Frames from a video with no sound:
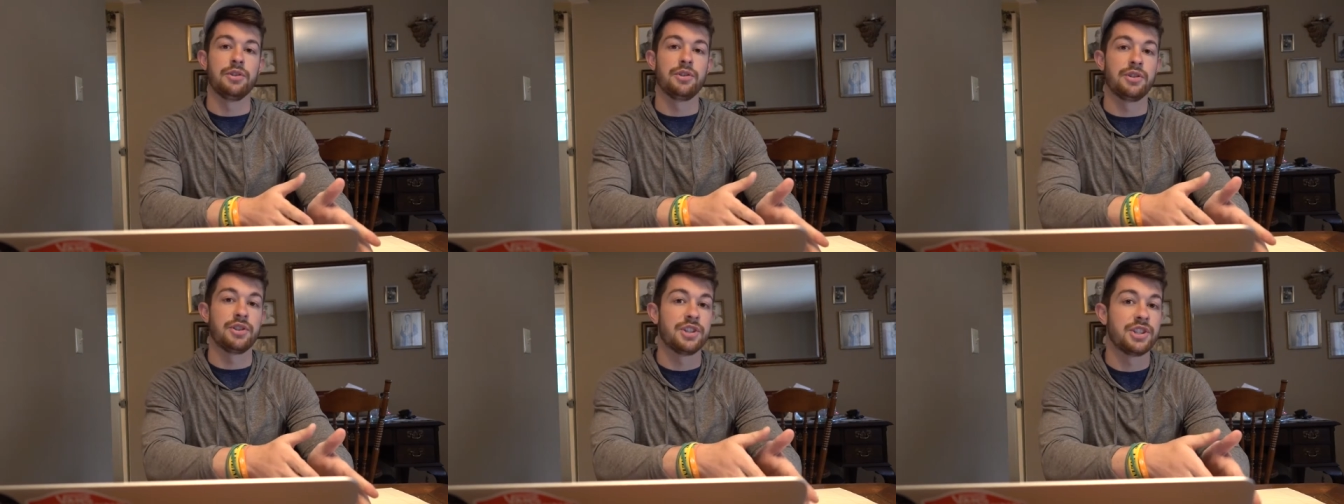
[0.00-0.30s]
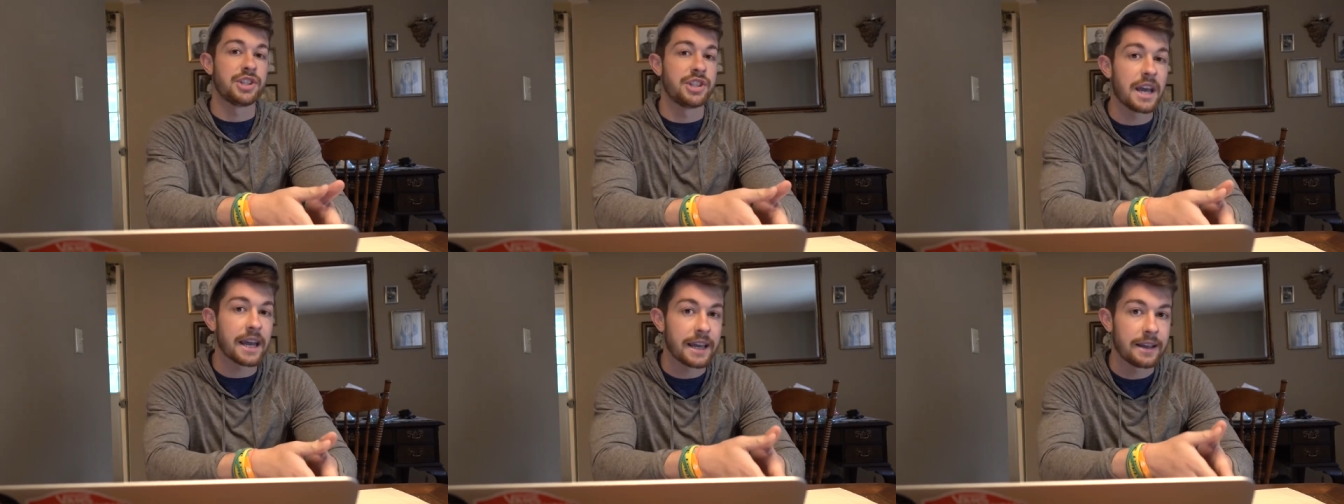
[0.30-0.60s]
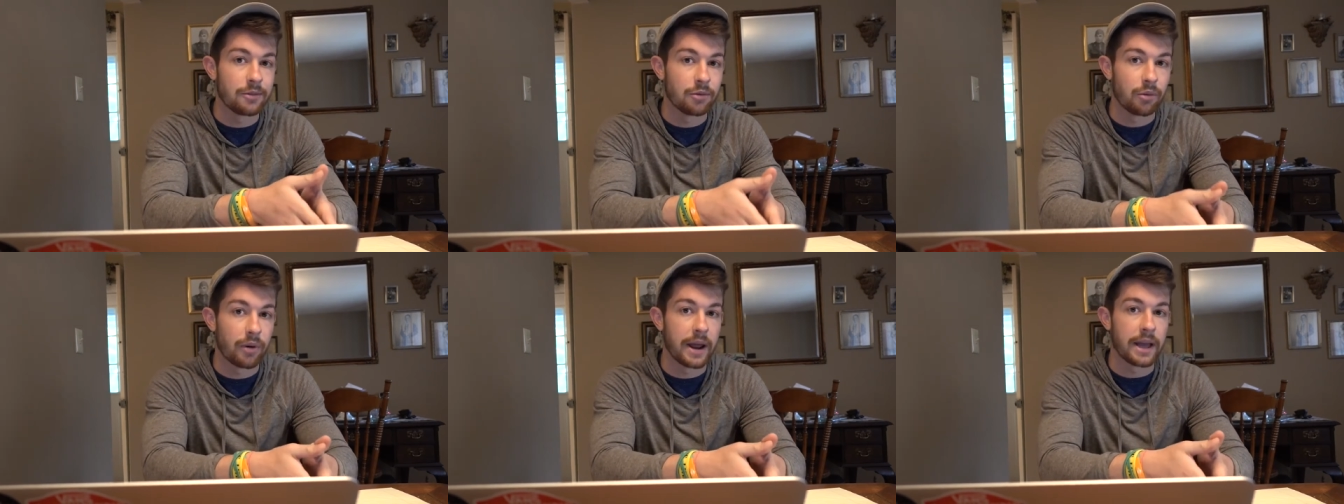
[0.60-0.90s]
the
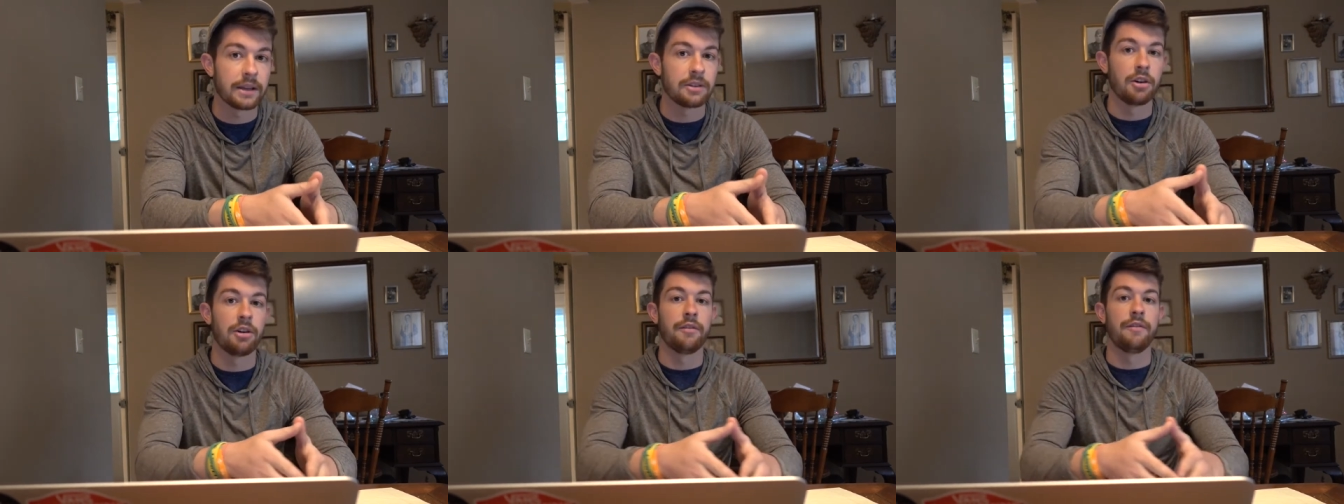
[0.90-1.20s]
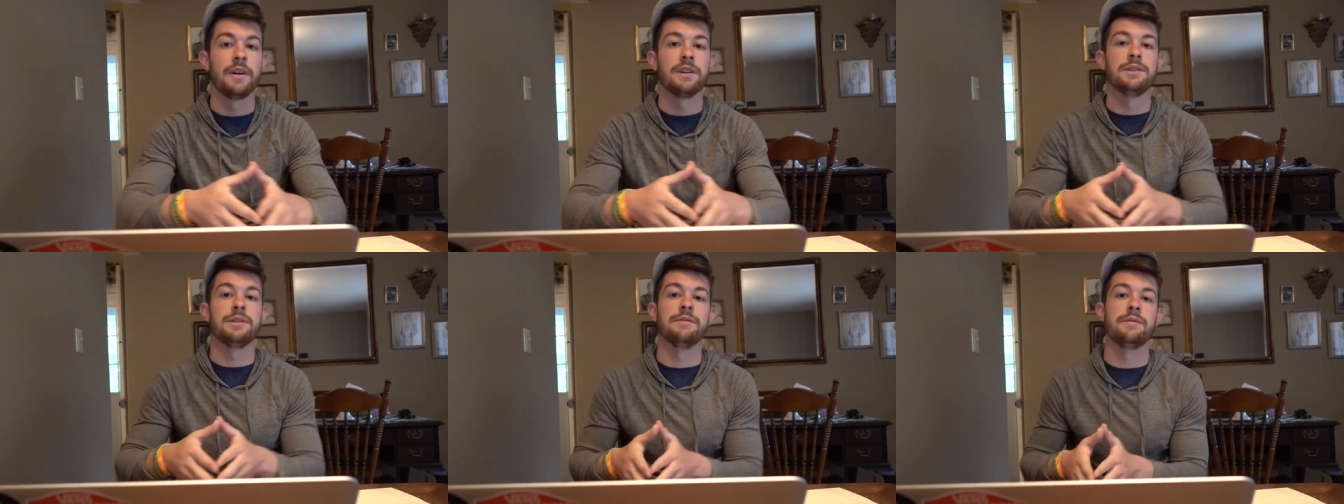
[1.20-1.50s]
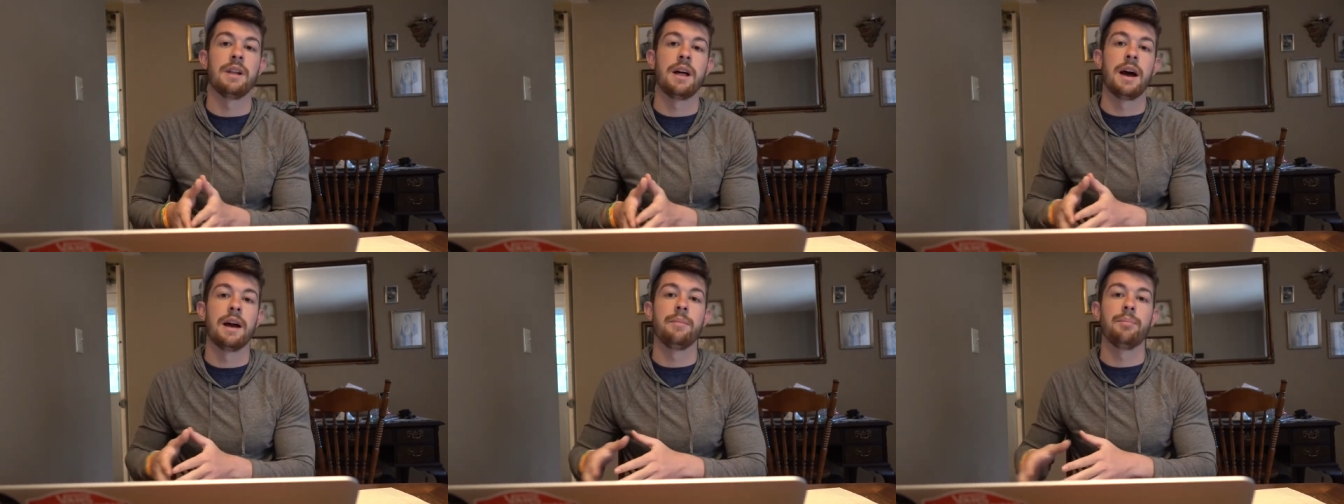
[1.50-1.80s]
second ranked
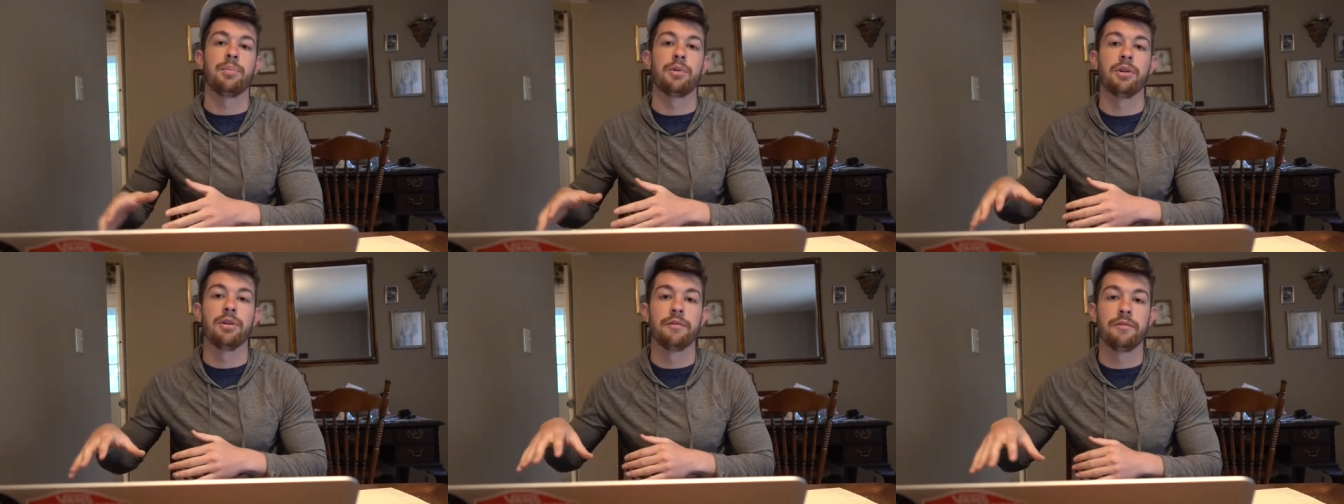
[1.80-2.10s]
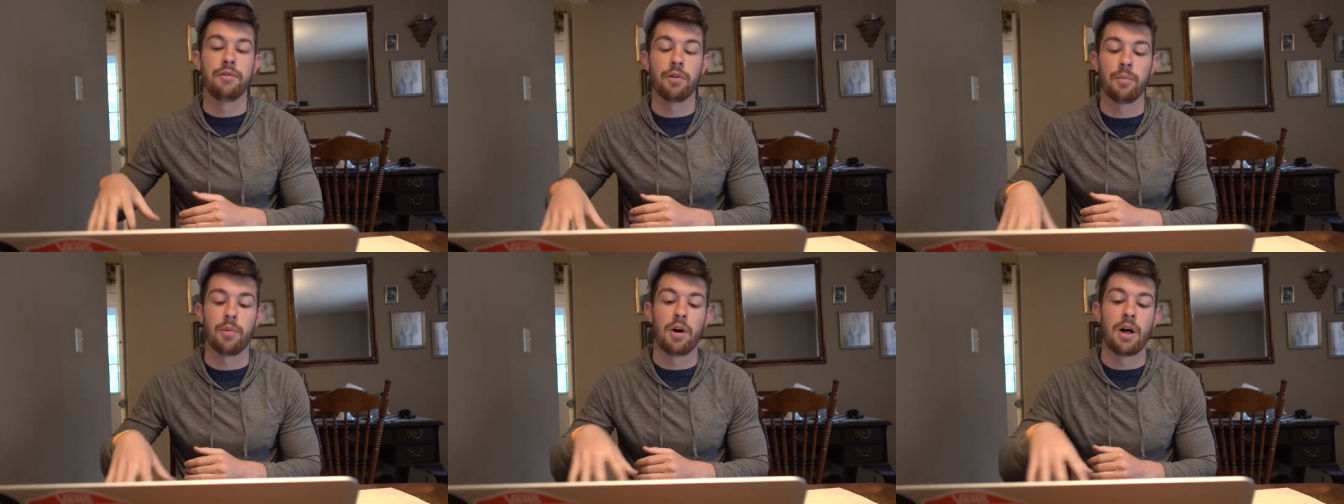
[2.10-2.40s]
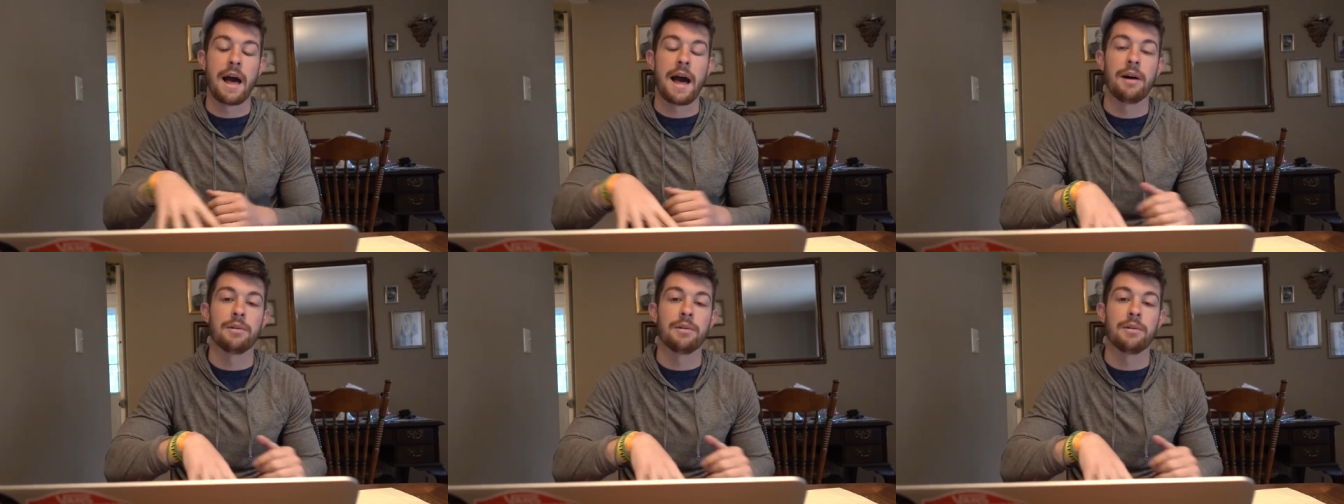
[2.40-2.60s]
offensive line per Football